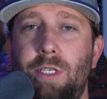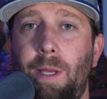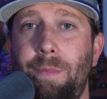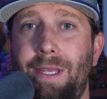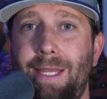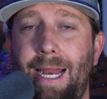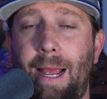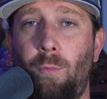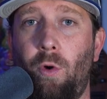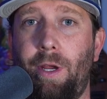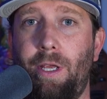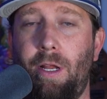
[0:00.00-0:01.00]
So something that
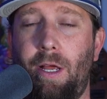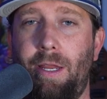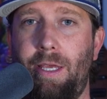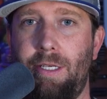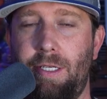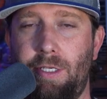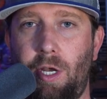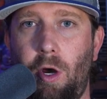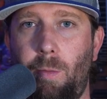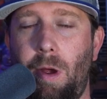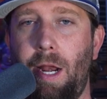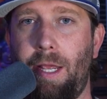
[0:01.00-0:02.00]
I'm working on is this
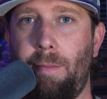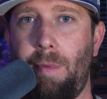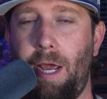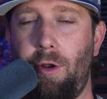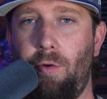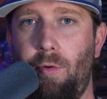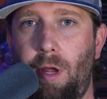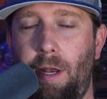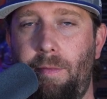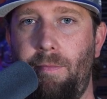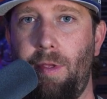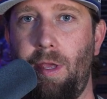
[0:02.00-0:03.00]
harmonic minor
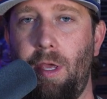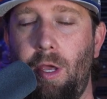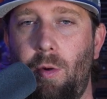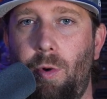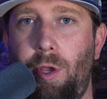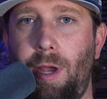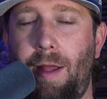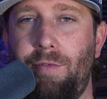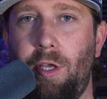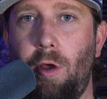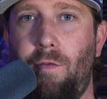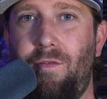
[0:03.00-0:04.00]
run, where you have
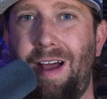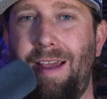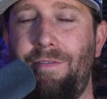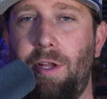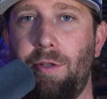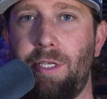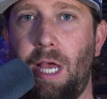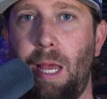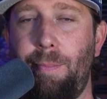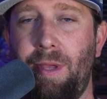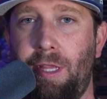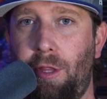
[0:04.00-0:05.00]
to go 5 notes
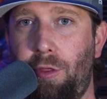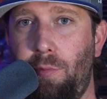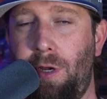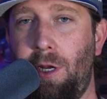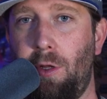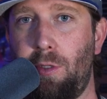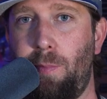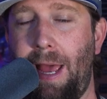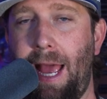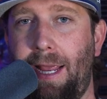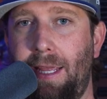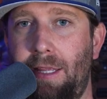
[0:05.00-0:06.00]
up and then 3 notes
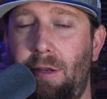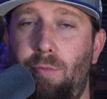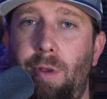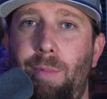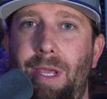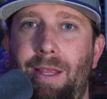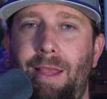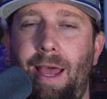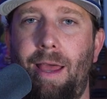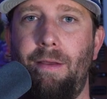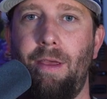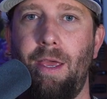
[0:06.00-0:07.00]
back and then repeat
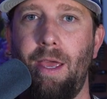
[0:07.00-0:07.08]
that.